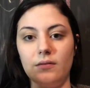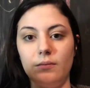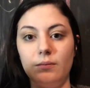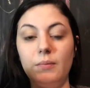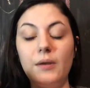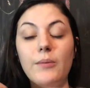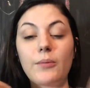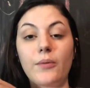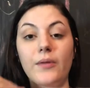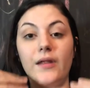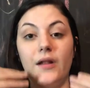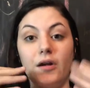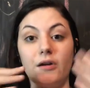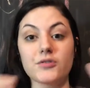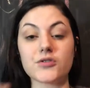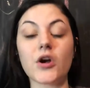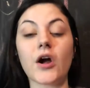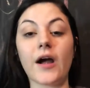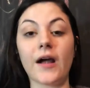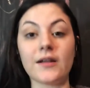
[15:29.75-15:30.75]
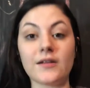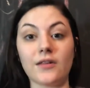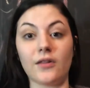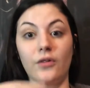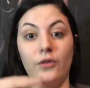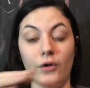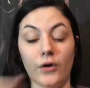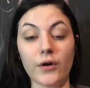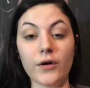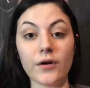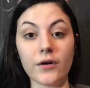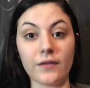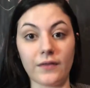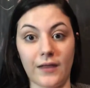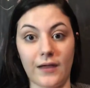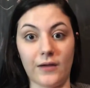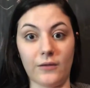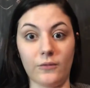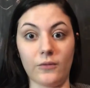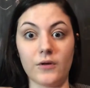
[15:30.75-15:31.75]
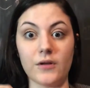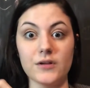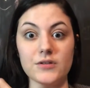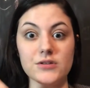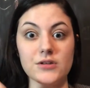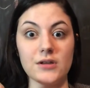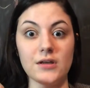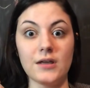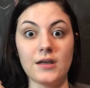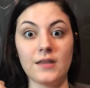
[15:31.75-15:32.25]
people that are trying to learn language.